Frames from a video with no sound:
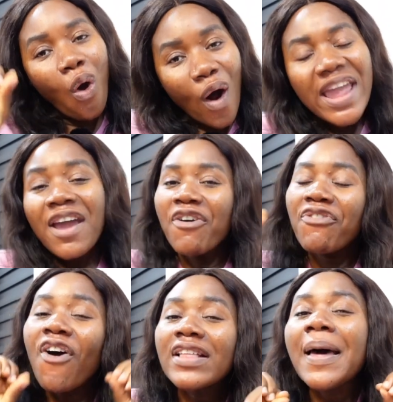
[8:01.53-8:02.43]
oil
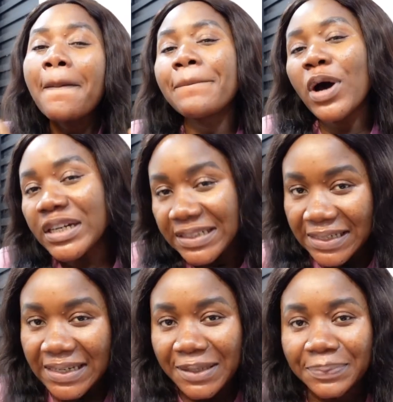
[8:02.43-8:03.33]
for the
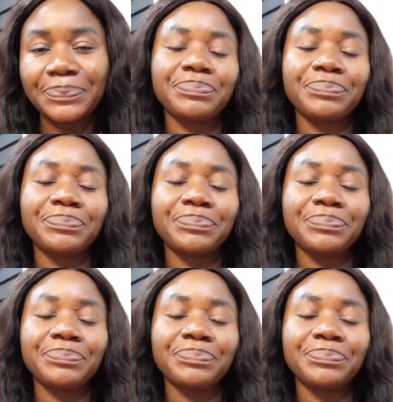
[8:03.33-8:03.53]
body.